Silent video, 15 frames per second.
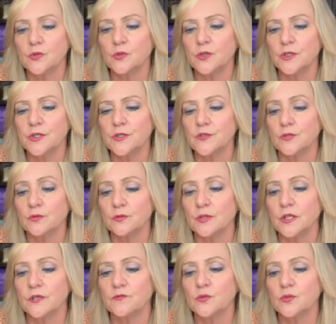to where you
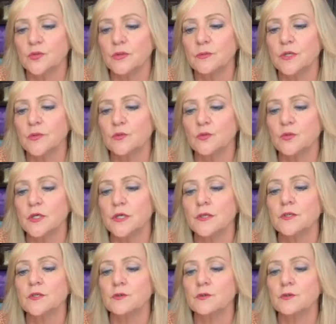don't have to worry about the wire,